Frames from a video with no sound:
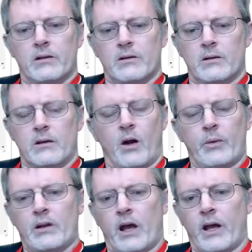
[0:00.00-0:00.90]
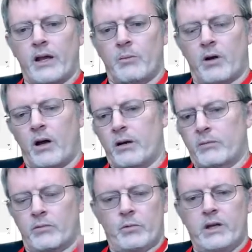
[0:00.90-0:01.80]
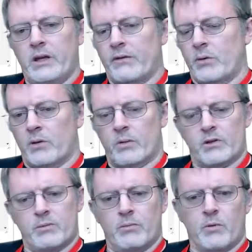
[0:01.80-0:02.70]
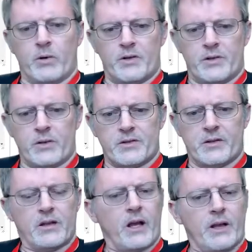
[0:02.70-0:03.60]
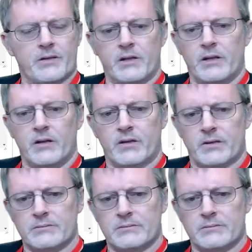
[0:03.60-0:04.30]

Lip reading: not rely upon reading every word, which bores the rest of the class to tears.